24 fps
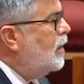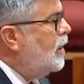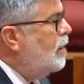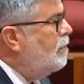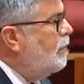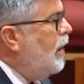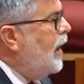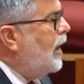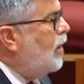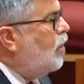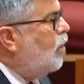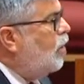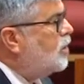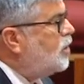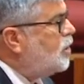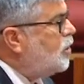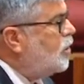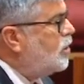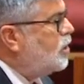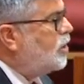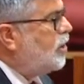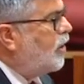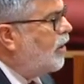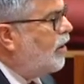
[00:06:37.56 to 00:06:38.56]
make all
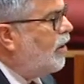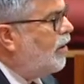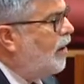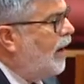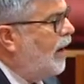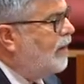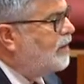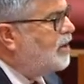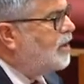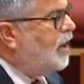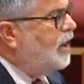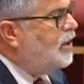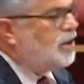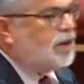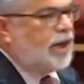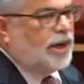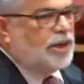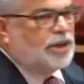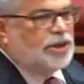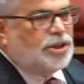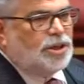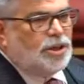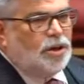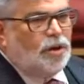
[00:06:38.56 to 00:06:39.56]
sorts of
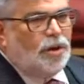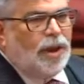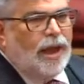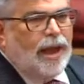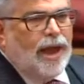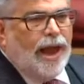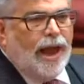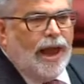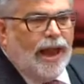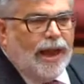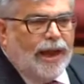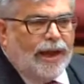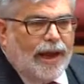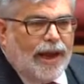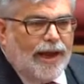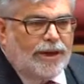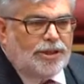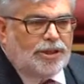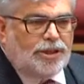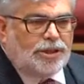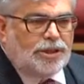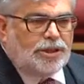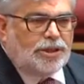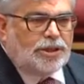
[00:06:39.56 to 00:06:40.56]
sensational
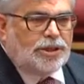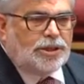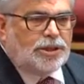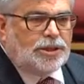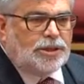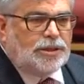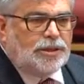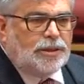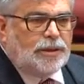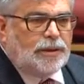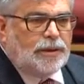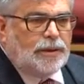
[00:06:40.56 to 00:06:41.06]
allegations,